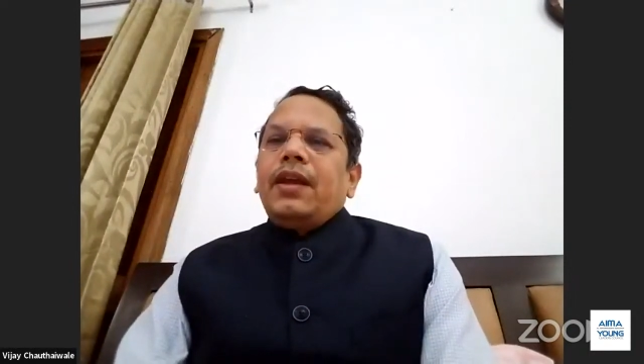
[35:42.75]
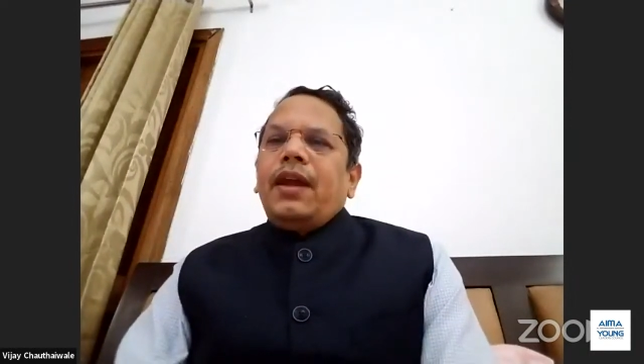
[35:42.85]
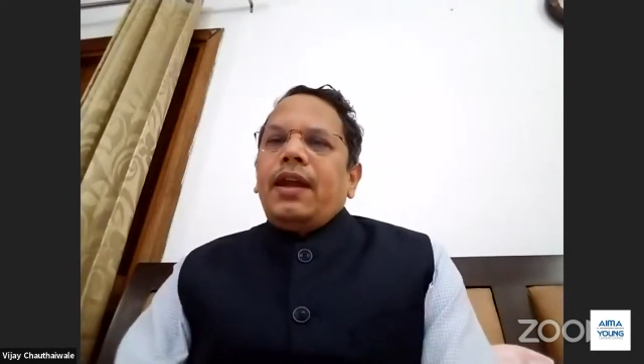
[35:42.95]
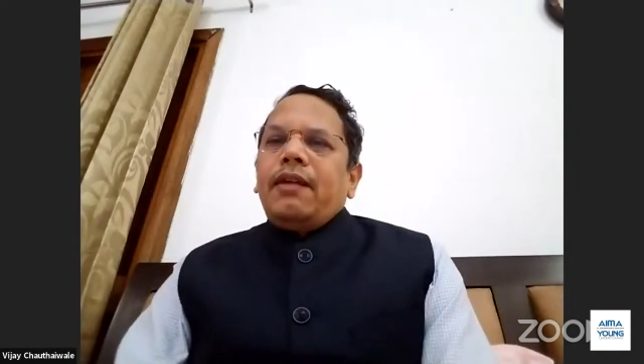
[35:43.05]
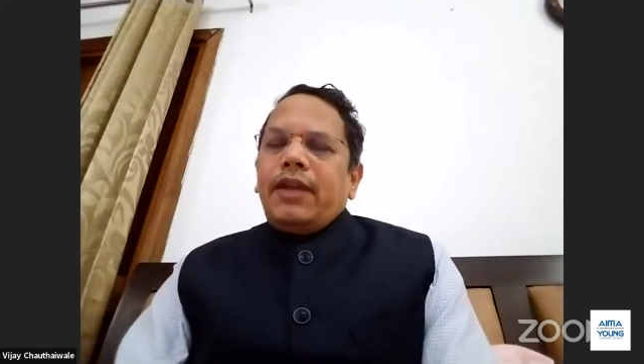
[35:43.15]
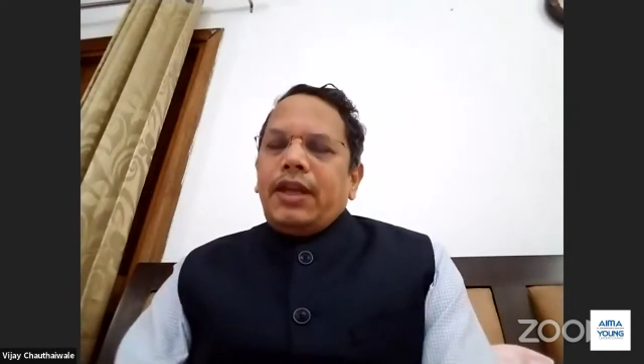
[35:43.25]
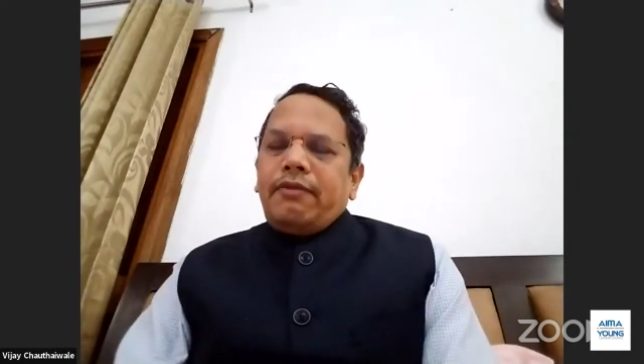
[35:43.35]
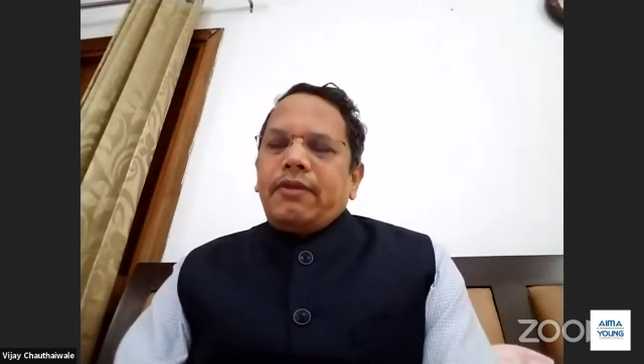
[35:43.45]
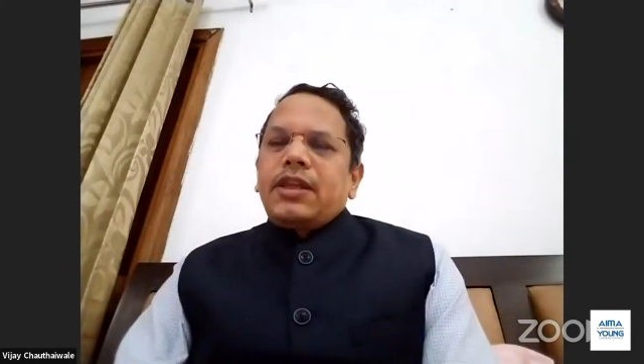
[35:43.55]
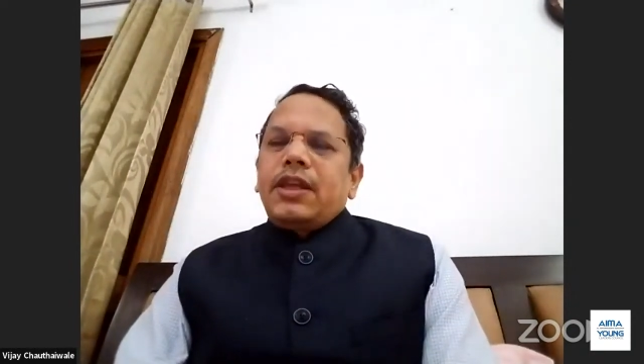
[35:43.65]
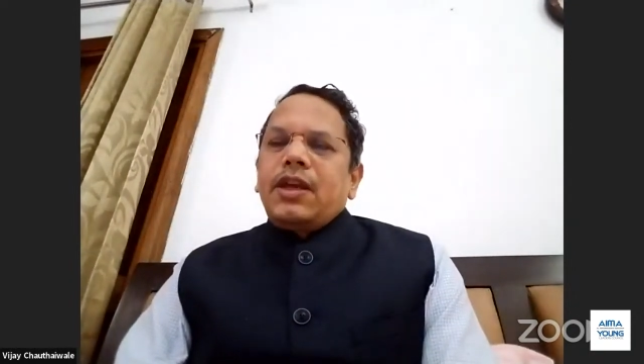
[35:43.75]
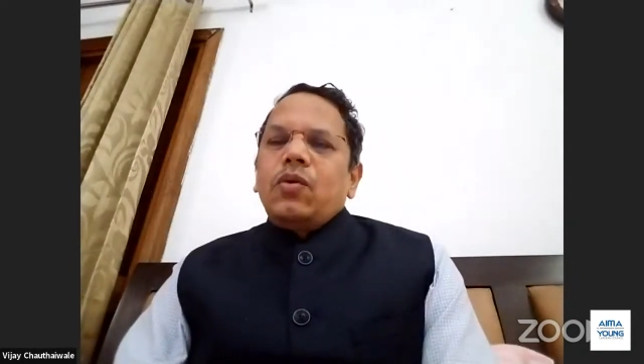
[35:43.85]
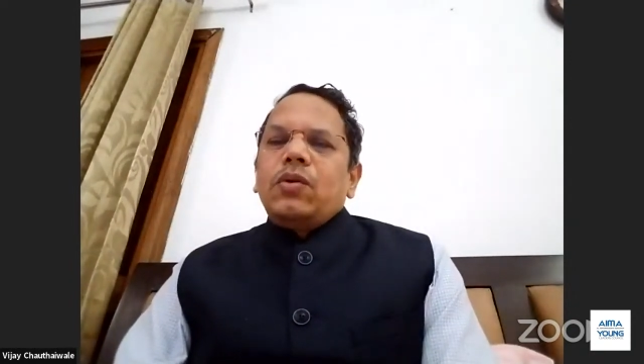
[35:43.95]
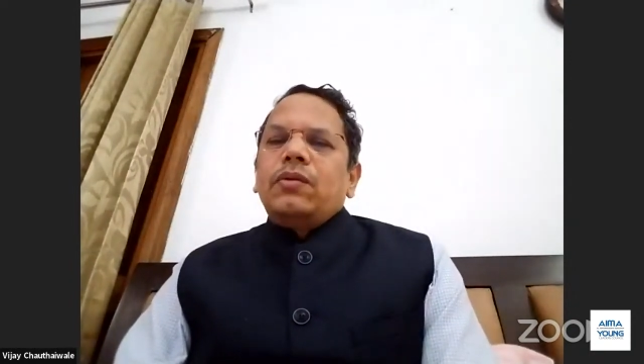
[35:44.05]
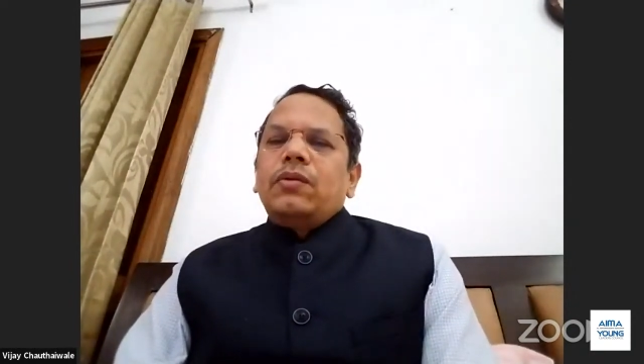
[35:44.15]
and whenever they
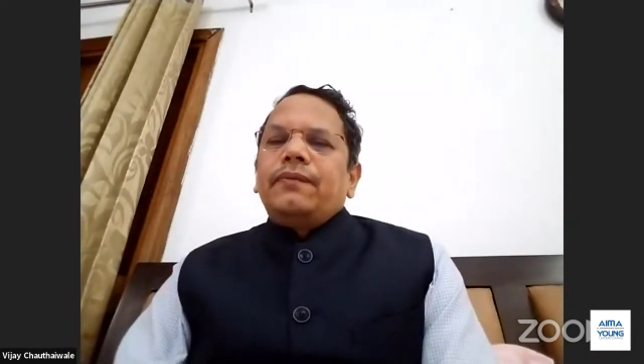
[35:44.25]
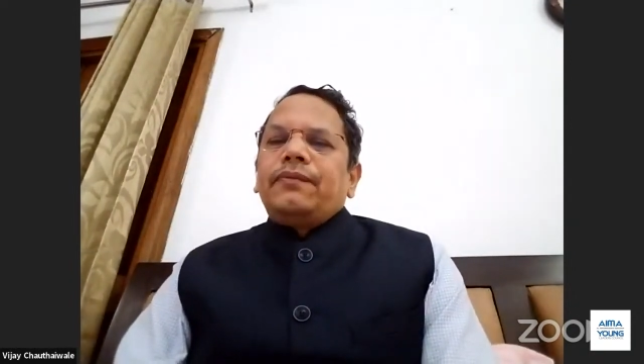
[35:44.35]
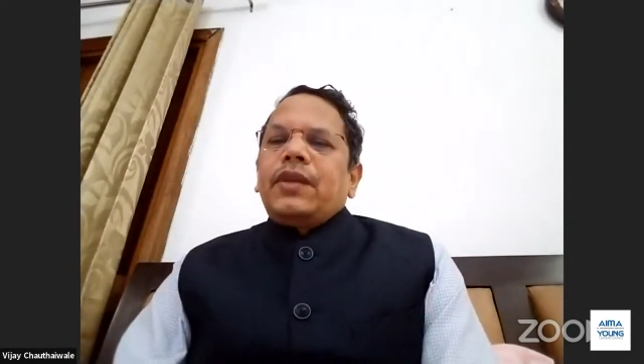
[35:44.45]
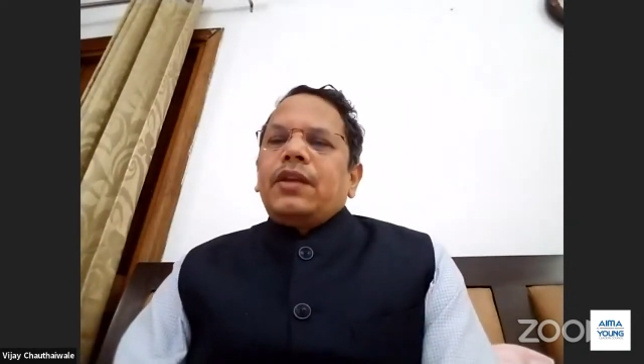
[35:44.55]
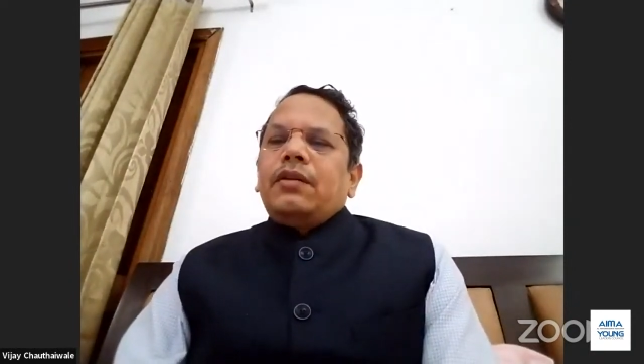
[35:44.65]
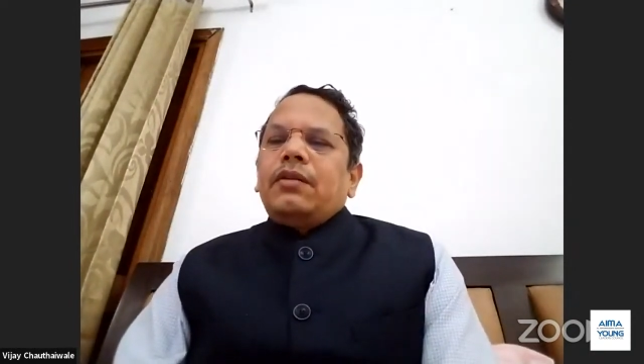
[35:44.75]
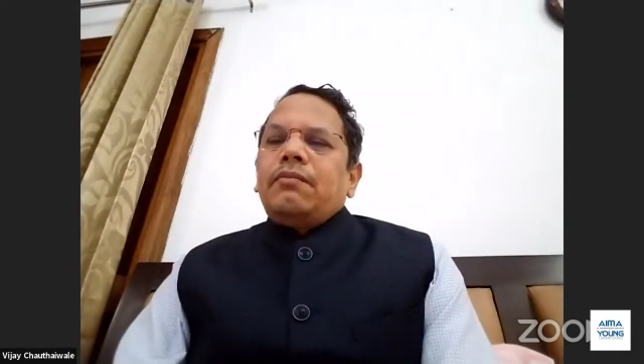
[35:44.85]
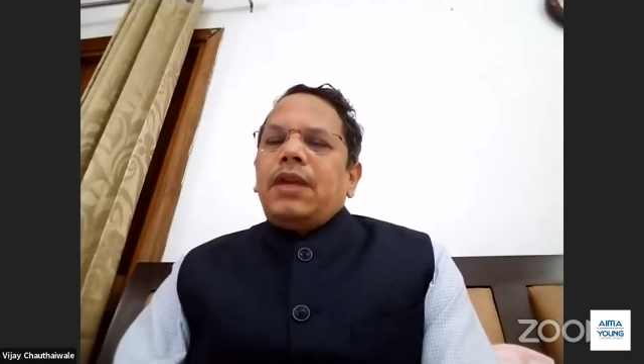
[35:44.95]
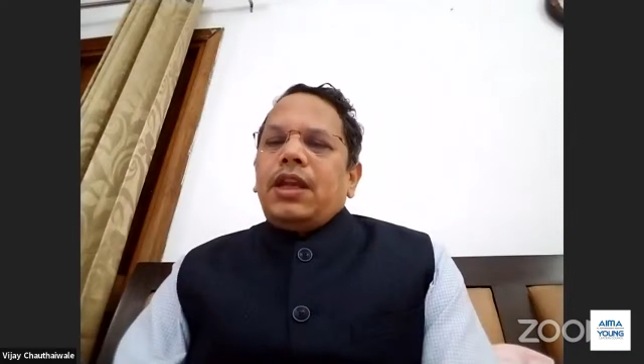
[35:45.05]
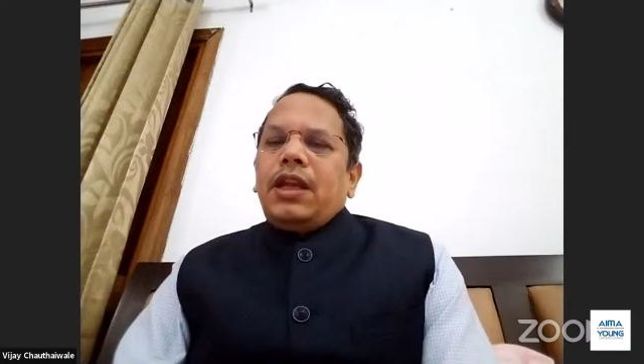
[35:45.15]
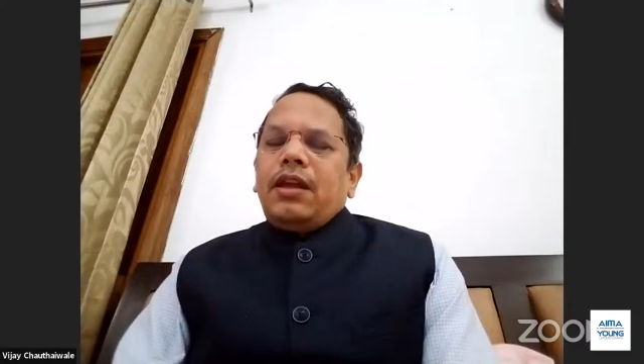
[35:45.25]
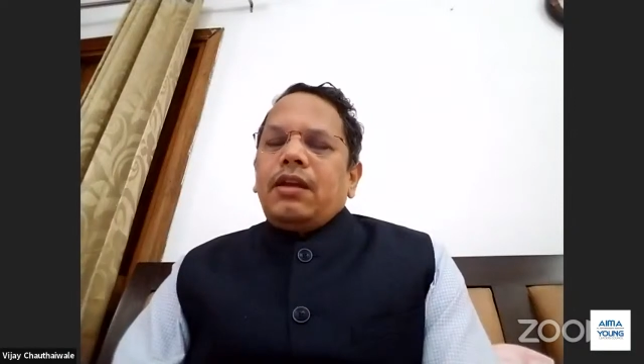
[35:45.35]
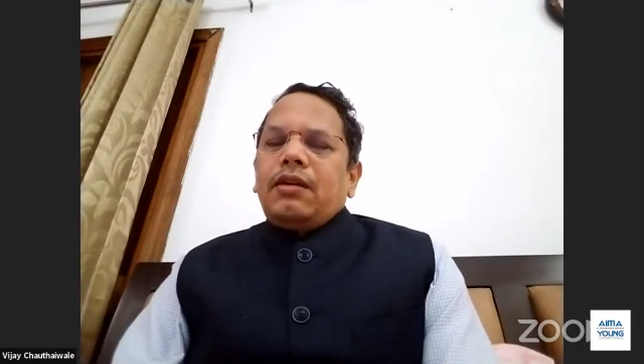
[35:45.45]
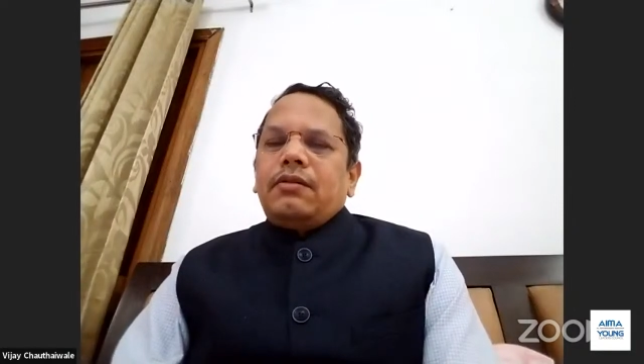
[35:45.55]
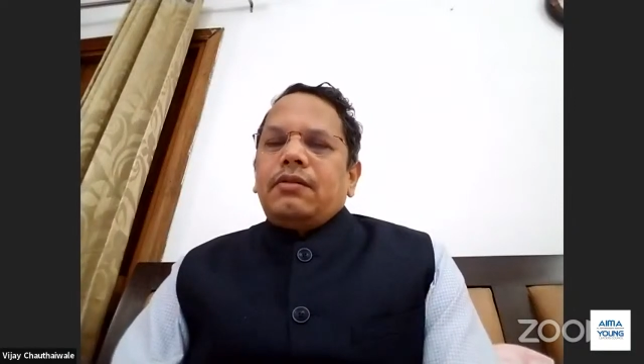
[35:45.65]
go
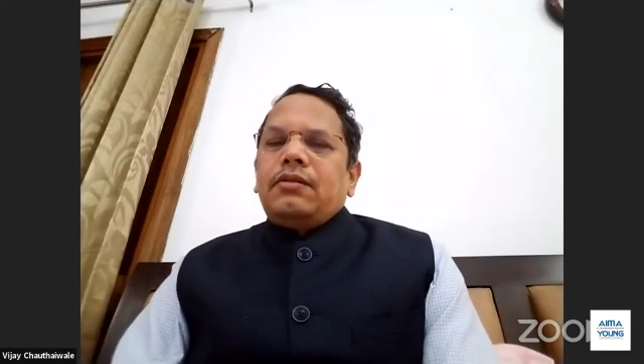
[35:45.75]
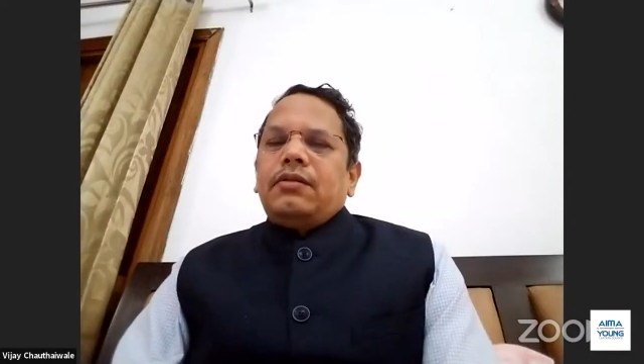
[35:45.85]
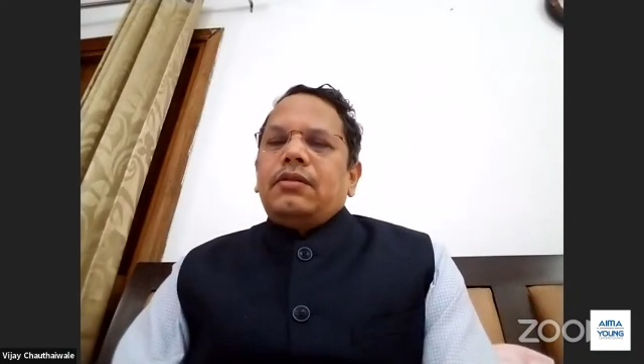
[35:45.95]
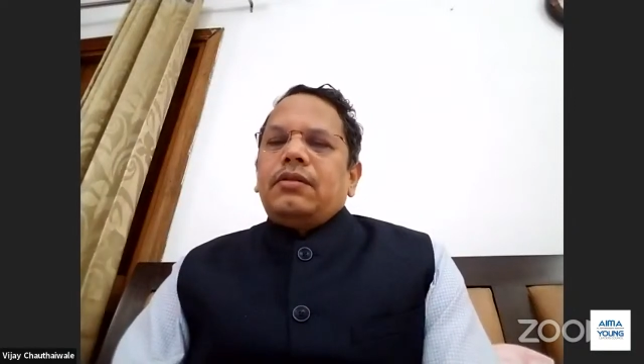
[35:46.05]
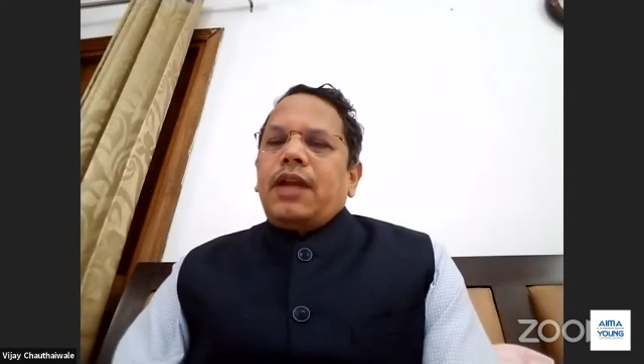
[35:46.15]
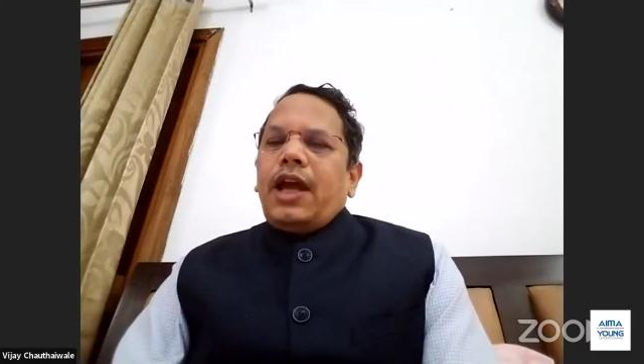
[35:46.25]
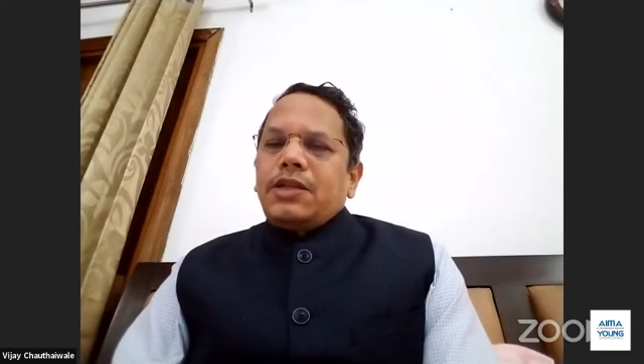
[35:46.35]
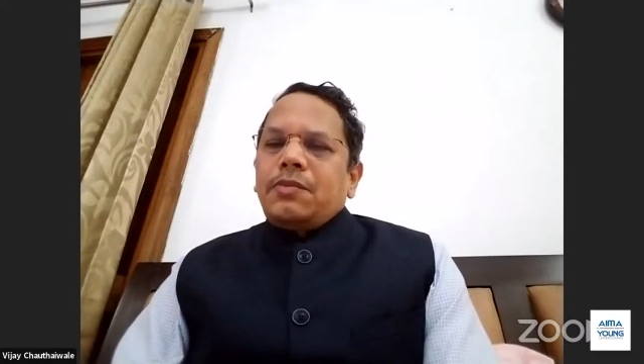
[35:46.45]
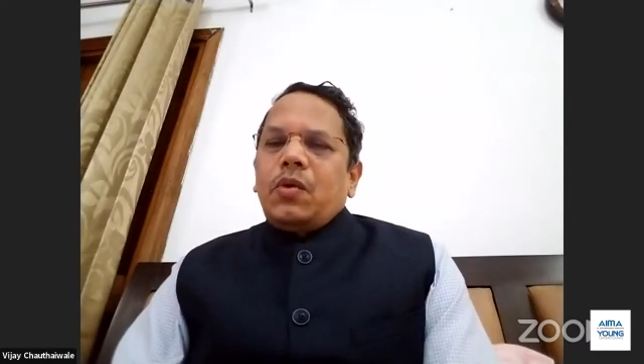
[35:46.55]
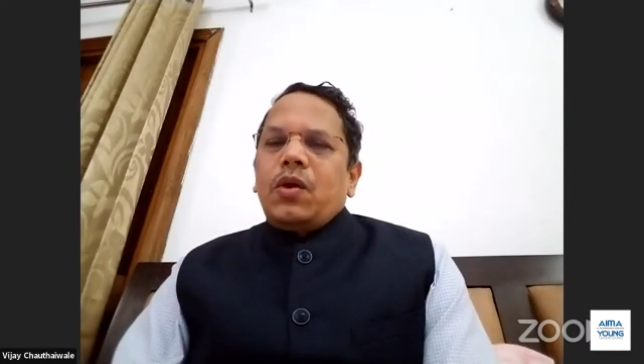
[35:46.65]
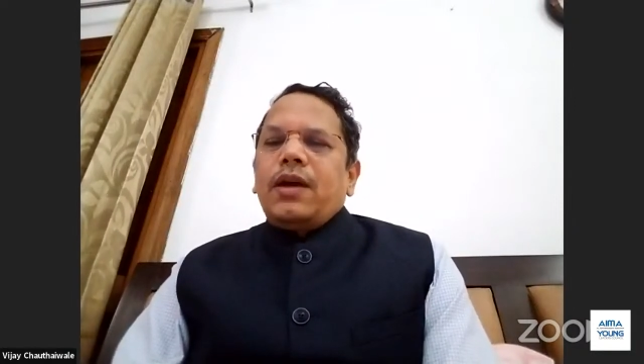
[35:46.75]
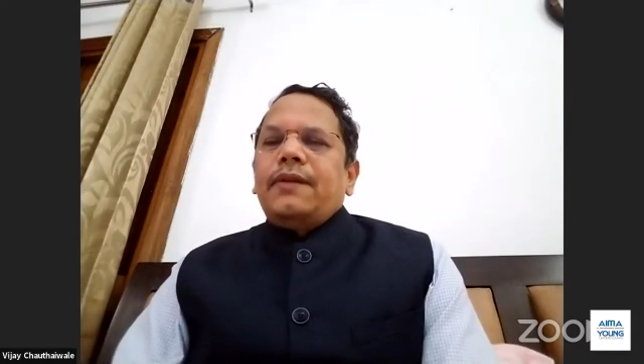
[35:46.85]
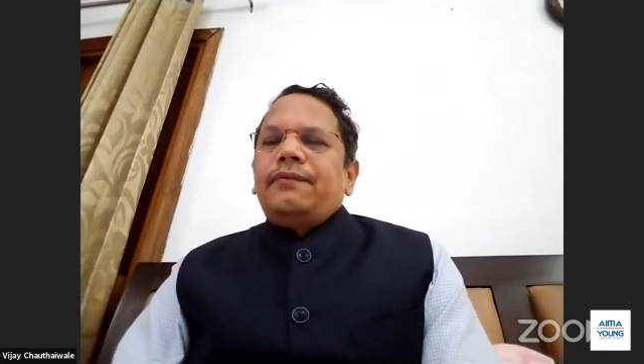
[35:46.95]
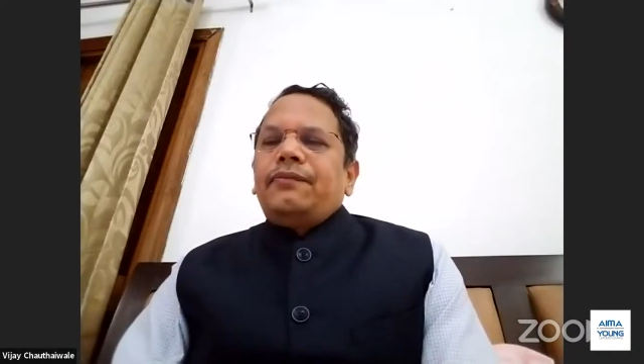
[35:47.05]
meeting diaspora,